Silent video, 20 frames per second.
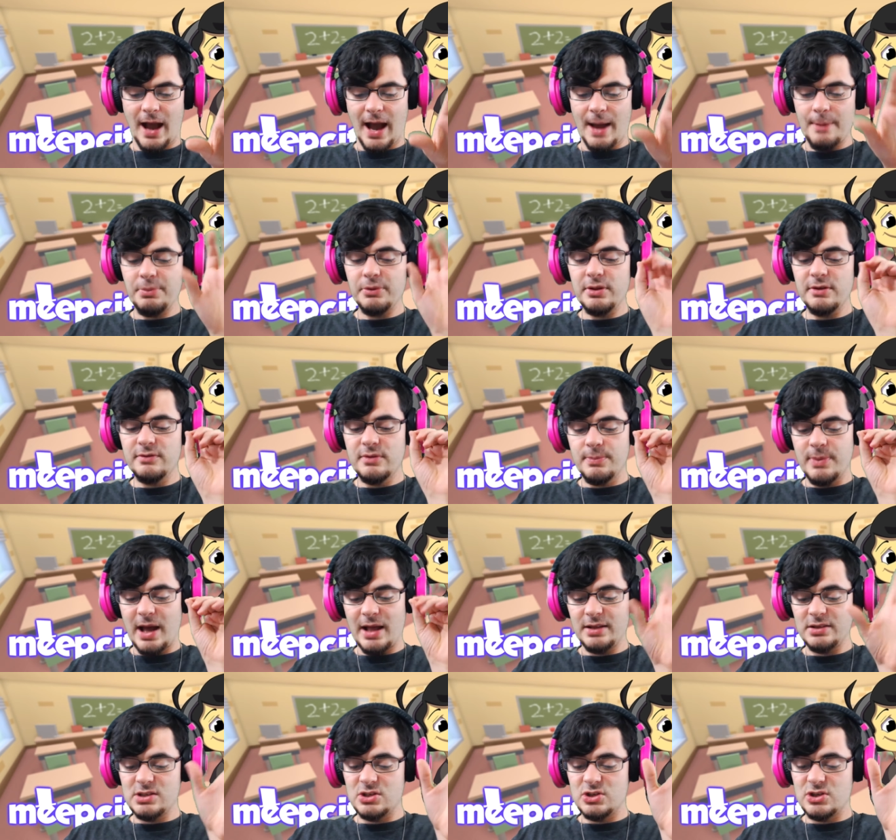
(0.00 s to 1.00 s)
I believe the
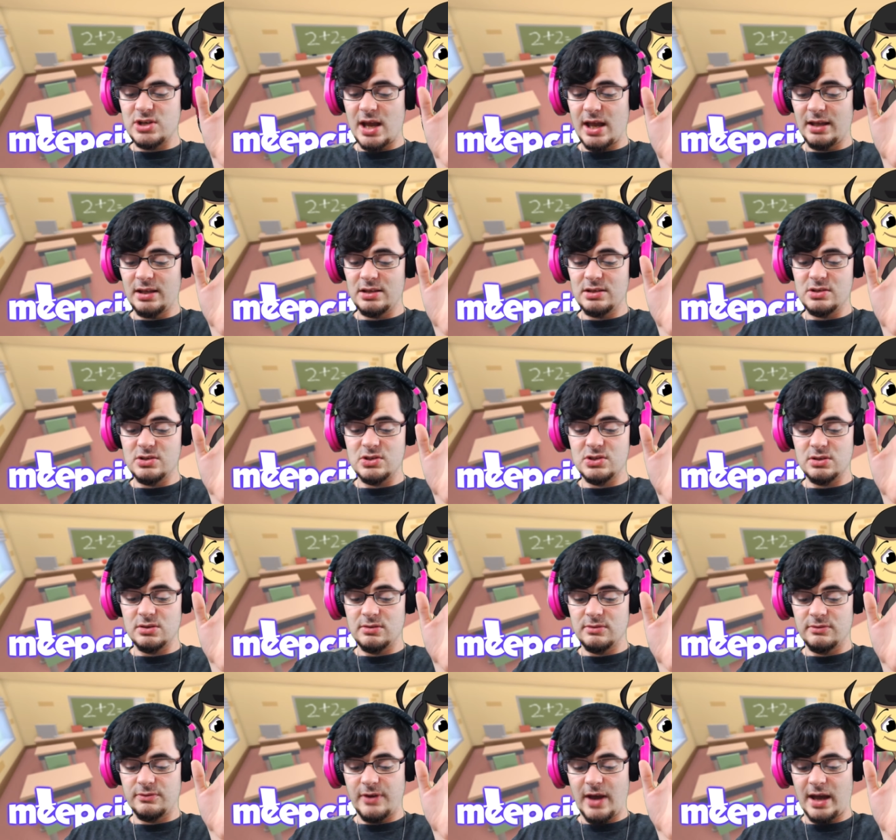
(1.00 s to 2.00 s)
balance and challenge
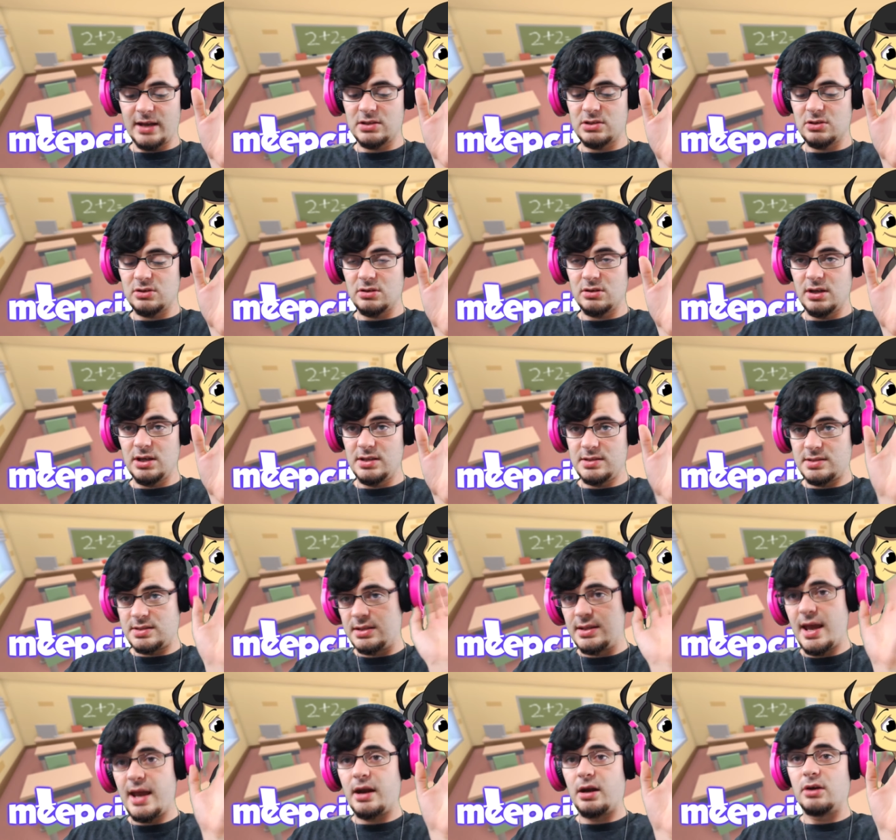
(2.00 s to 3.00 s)
factor
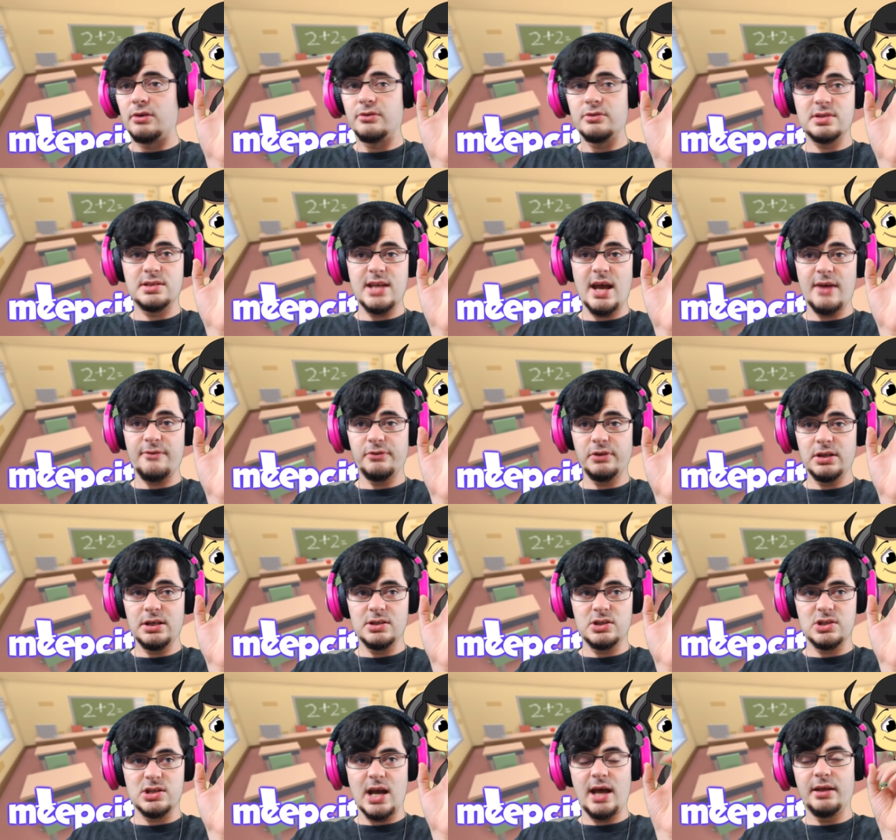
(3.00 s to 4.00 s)
is there. There's
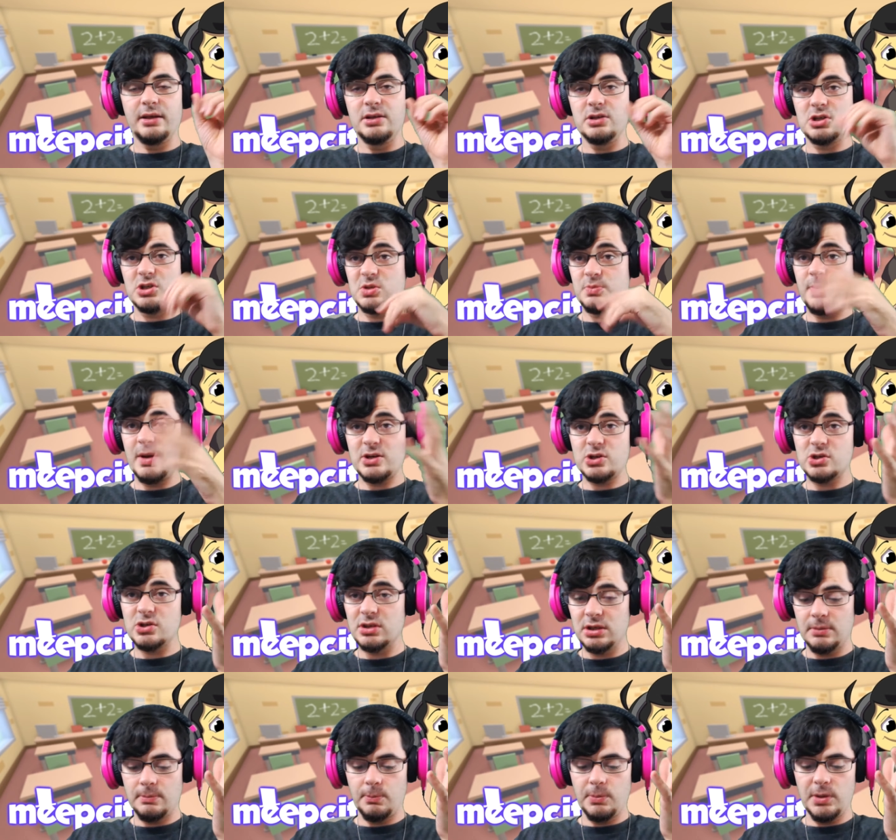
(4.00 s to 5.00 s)
definitely a challenge,
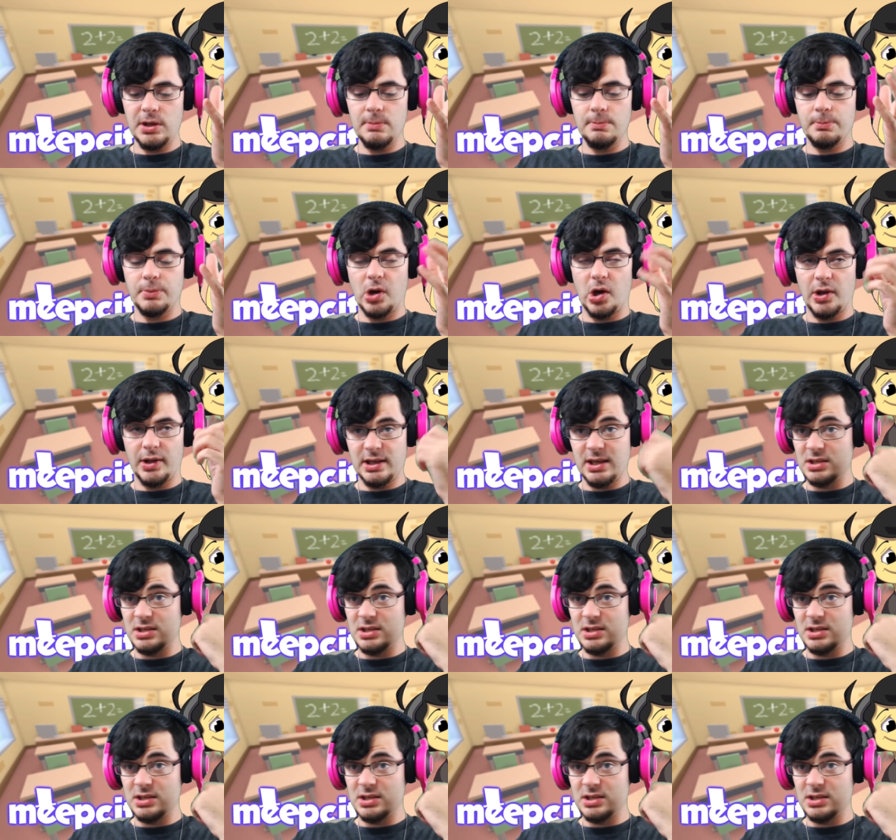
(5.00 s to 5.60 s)
especially in Meepball.